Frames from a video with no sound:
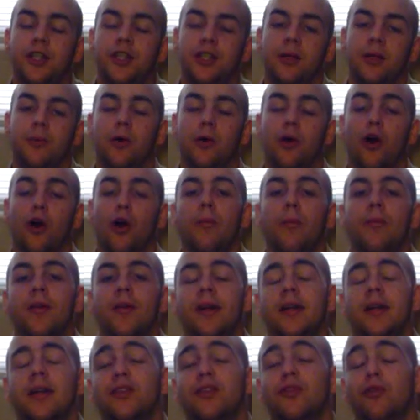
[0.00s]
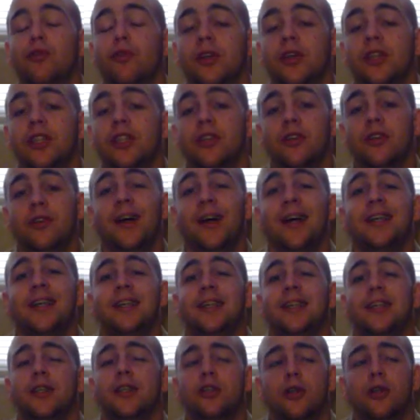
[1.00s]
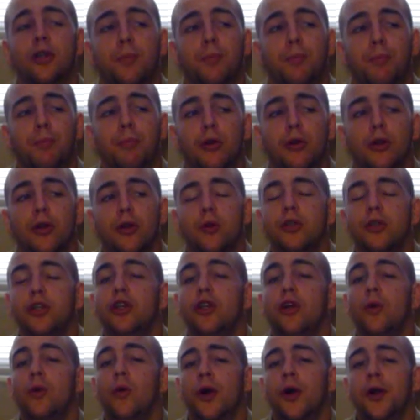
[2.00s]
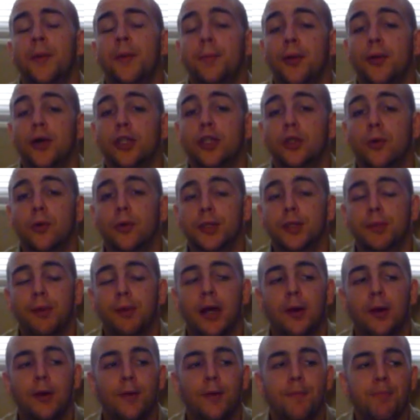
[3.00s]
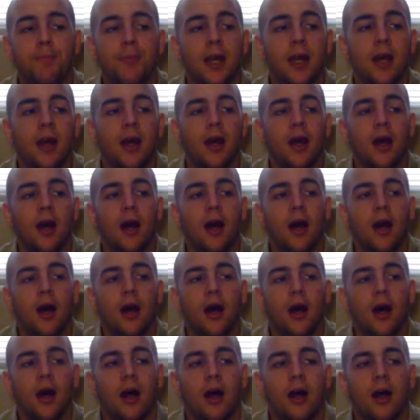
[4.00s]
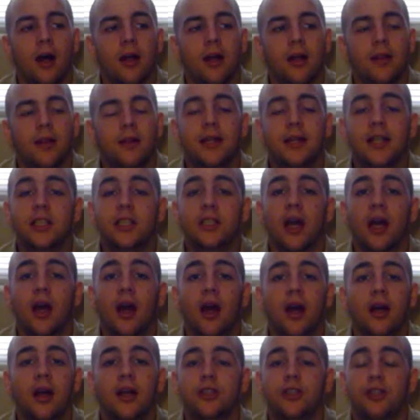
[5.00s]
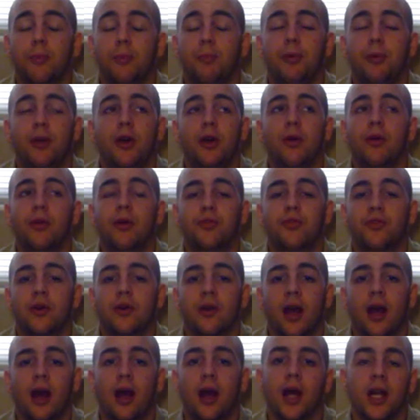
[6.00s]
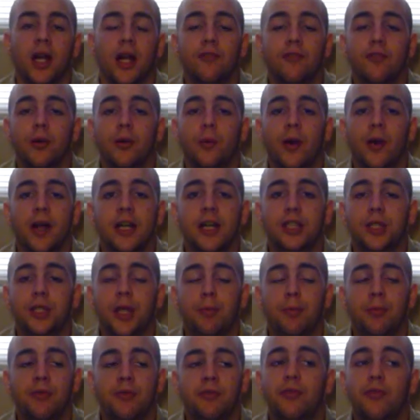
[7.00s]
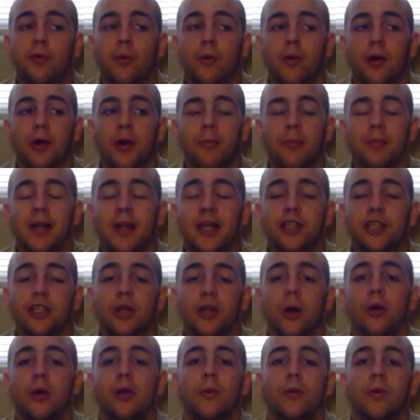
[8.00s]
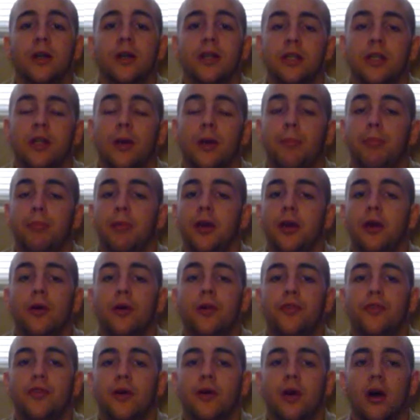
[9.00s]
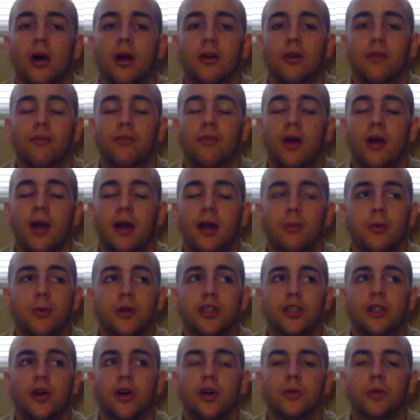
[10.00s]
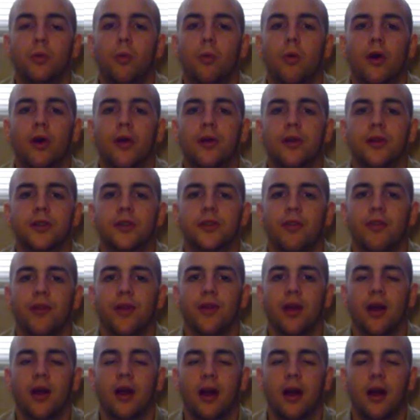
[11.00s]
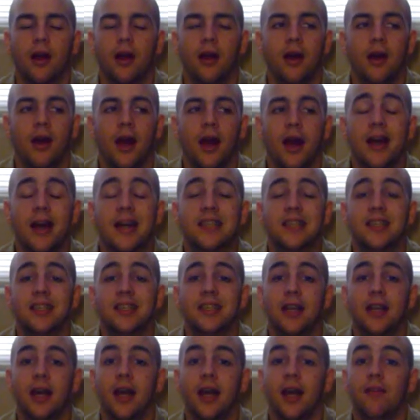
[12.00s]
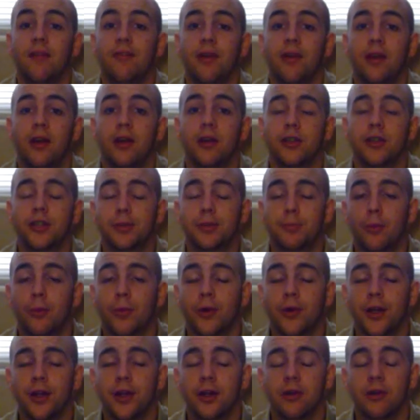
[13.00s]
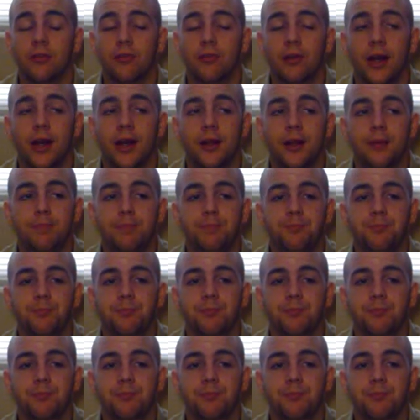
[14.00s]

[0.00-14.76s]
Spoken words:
engine, we're hoping that this 4-cylinder engine is going to produce 200 plus horsepower. This car is a beautiful car in every way, shape, and form. It is showed to us in a beautiful color of red, which does wonders for the car. As they say, everything looks sportier in red.